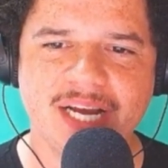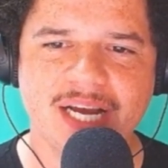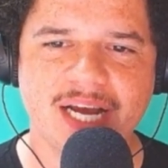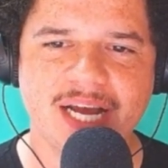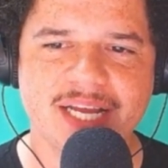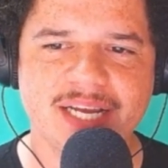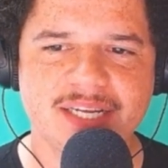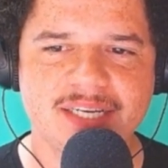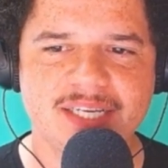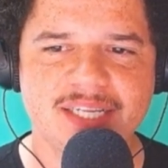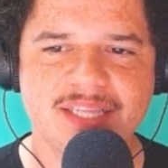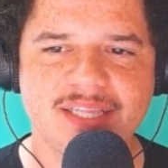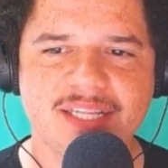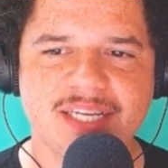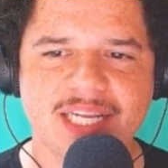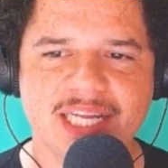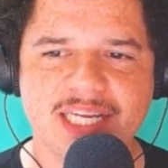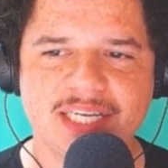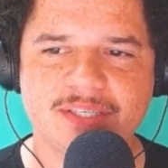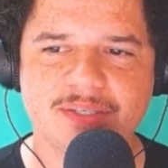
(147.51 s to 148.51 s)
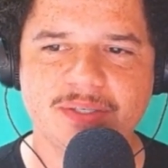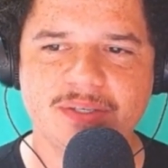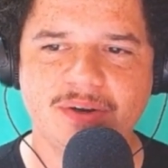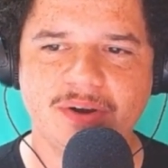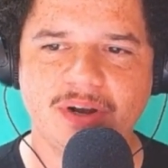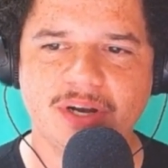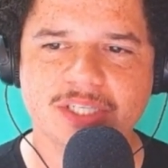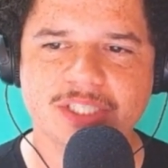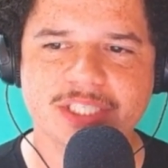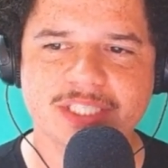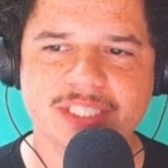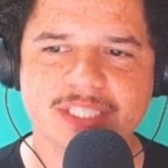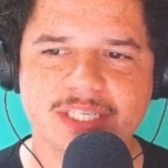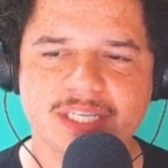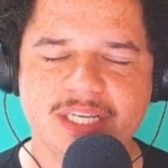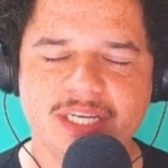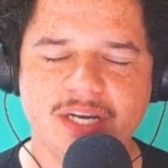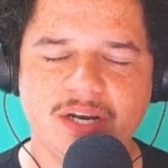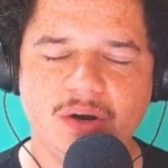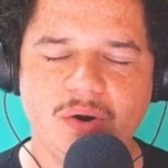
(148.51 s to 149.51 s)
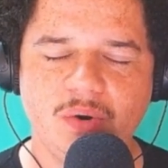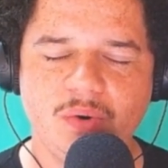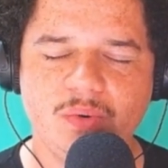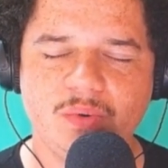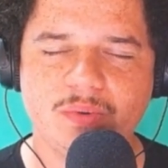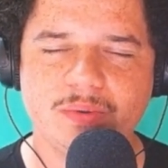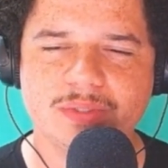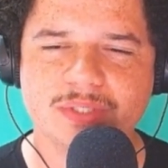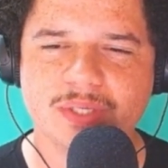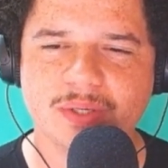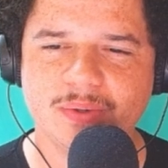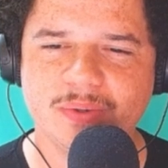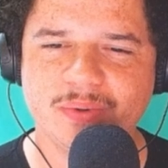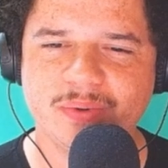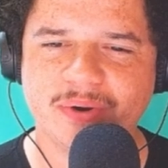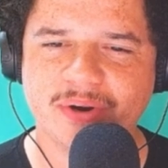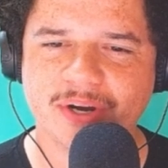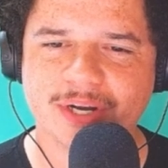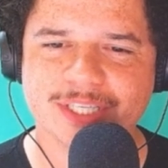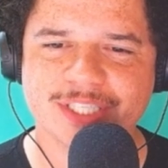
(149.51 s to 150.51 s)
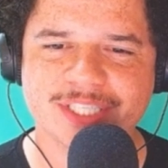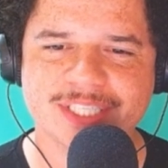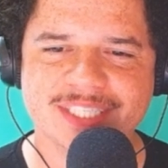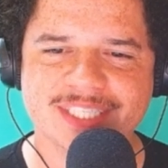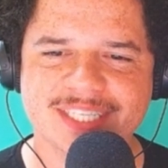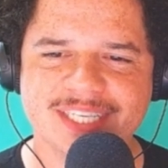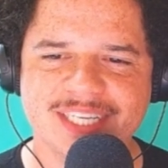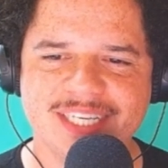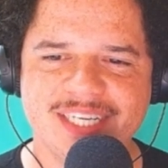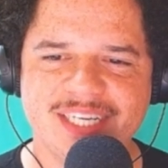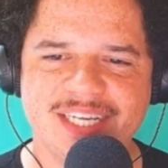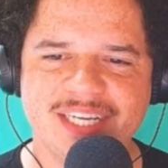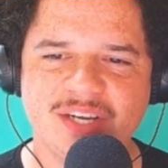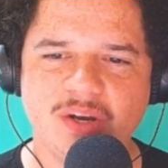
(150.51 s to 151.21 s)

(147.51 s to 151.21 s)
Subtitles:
I undid the lantern cautiously, oh so cautiously,